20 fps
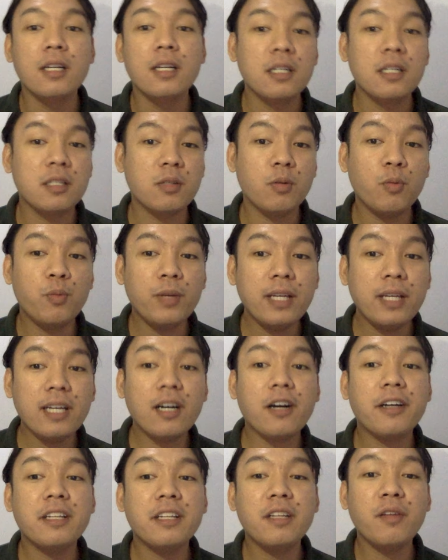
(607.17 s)
So we
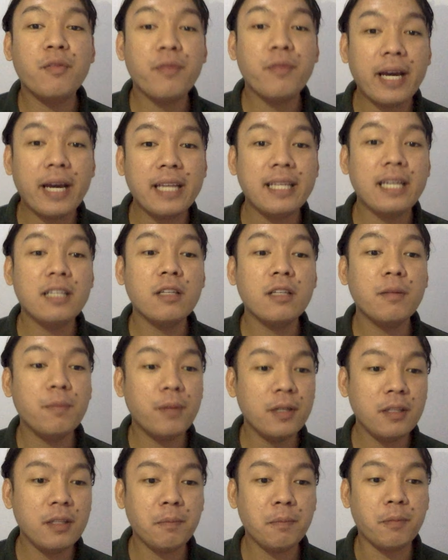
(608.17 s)
are dividing the
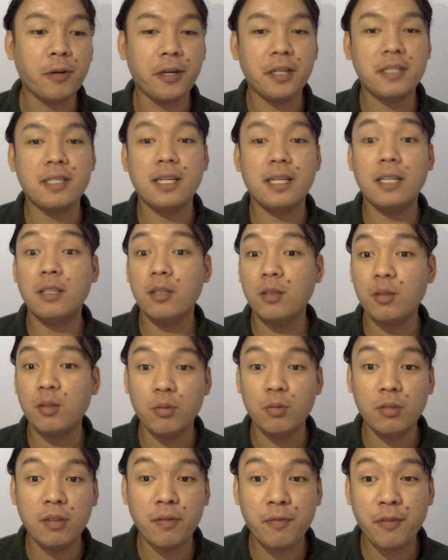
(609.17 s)
body parts into
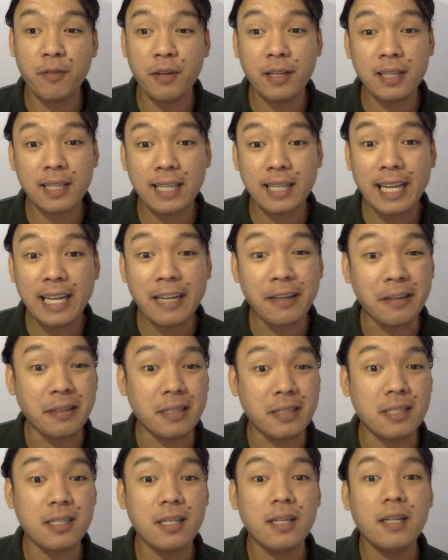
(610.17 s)
two different
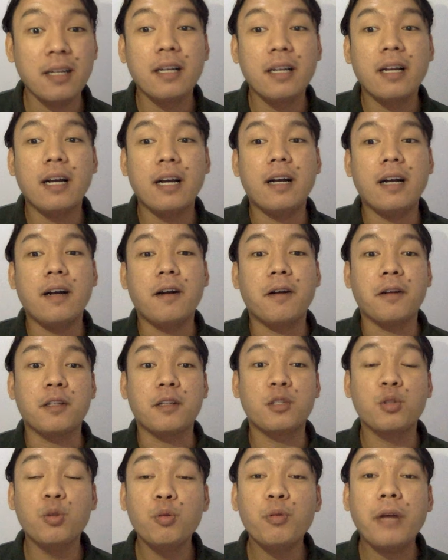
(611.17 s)
layers,
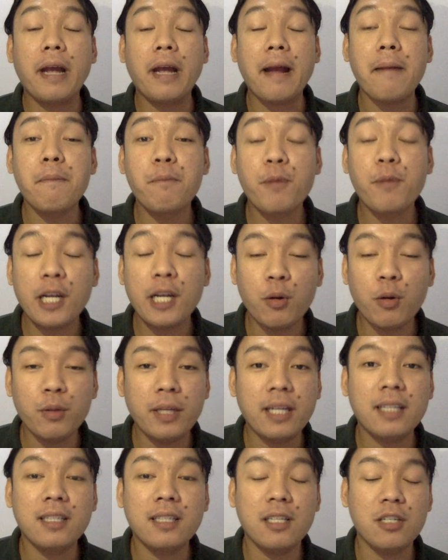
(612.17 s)
two
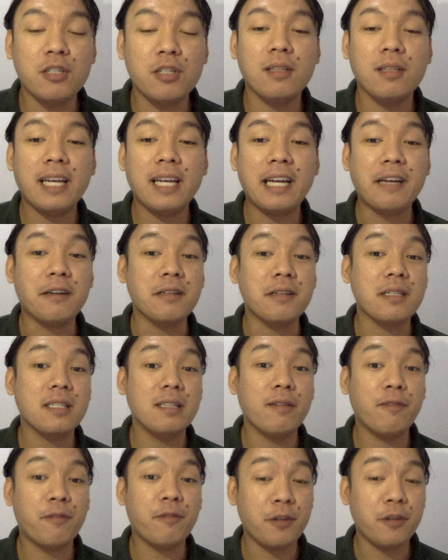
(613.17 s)
embryonic tissue layers. The
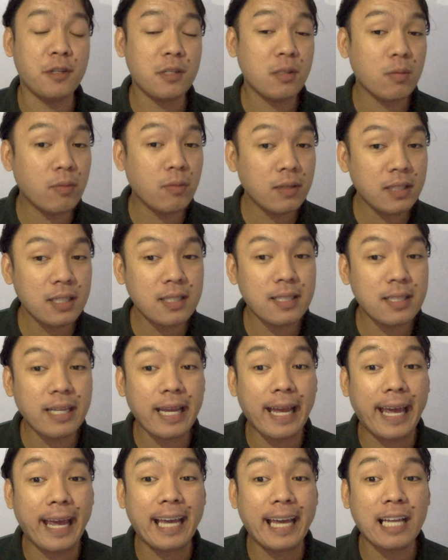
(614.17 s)
first one is the
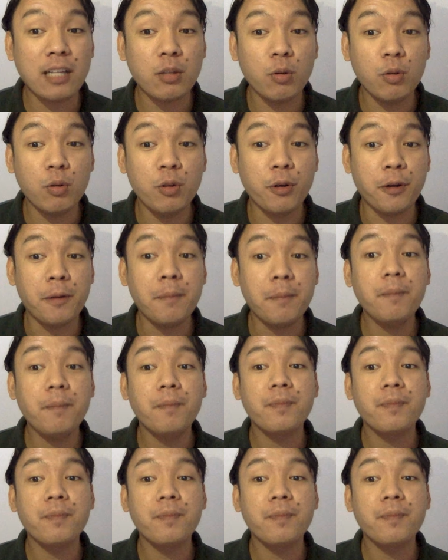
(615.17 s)
ectoderm.